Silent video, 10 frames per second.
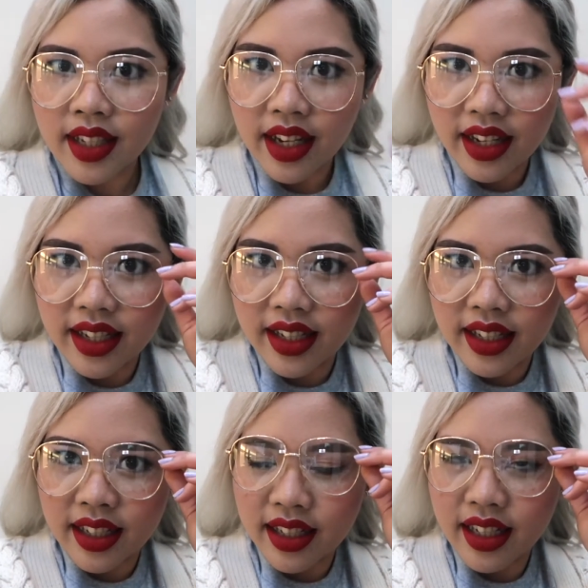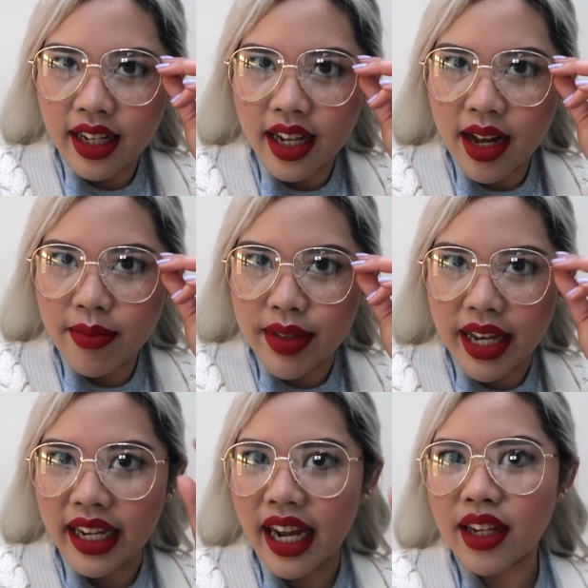Is it too dark?
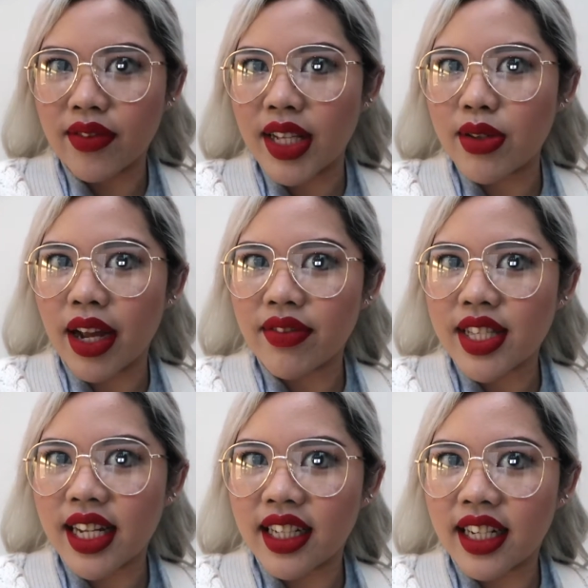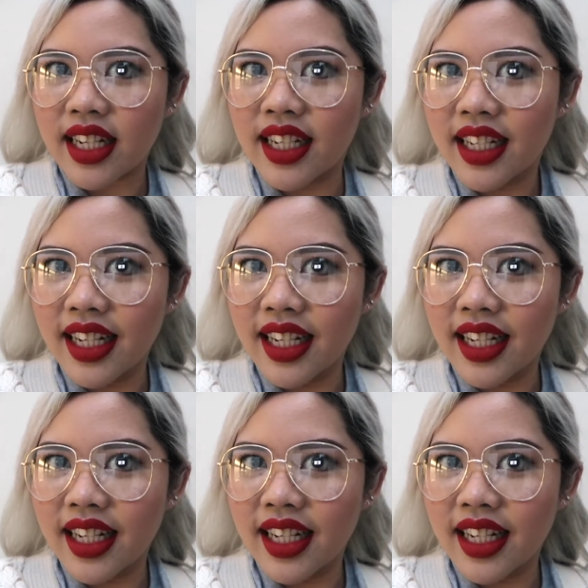Yeah, kind of. That's why I have to stand here.